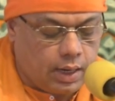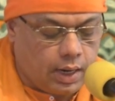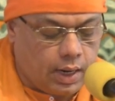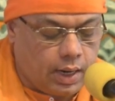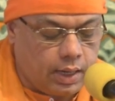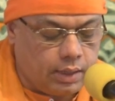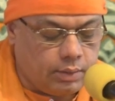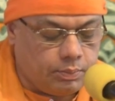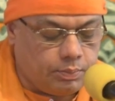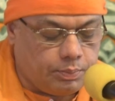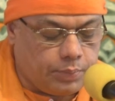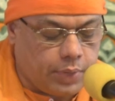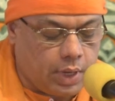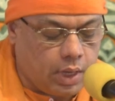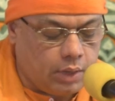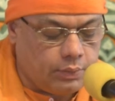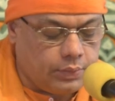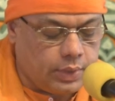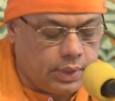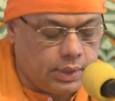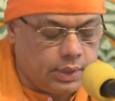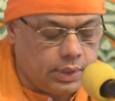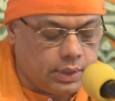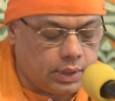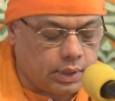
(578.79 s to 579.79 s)
and
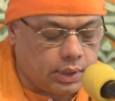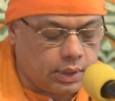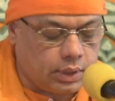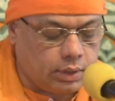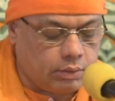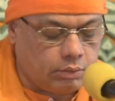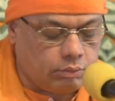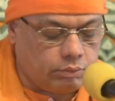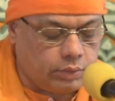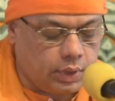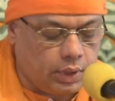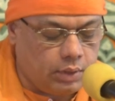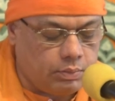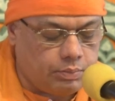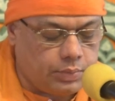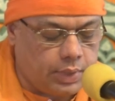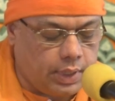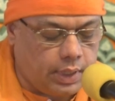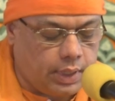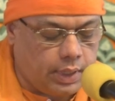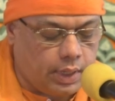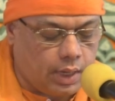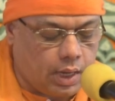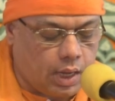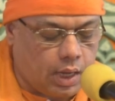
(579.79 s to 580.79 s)
power will
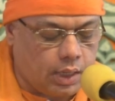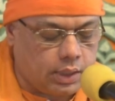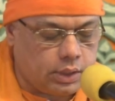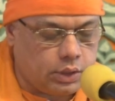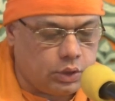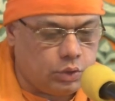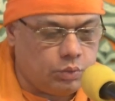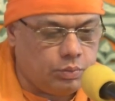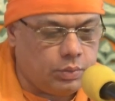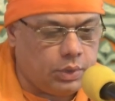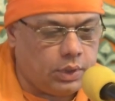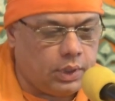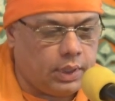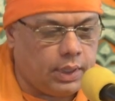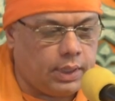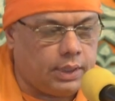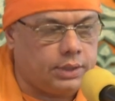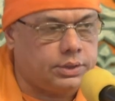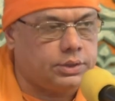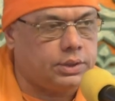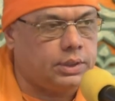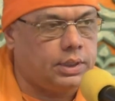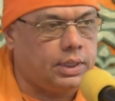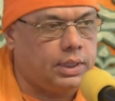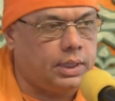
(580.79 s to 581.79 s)
be
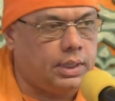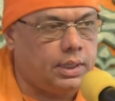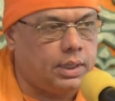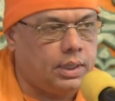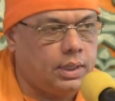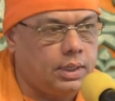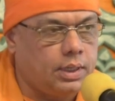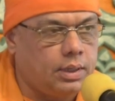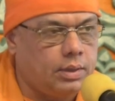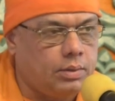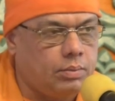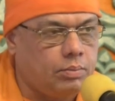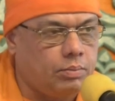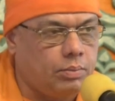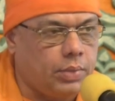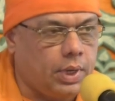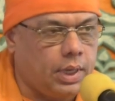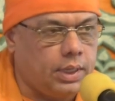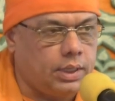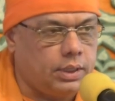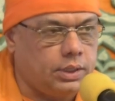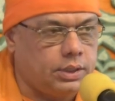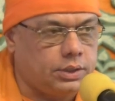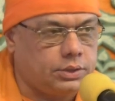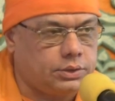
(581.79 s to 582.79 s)
accumulated
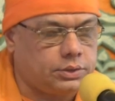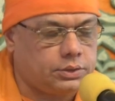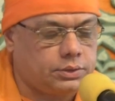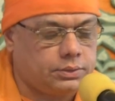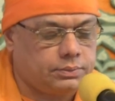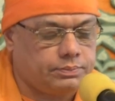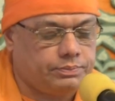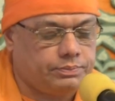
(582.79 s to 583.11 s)
by it.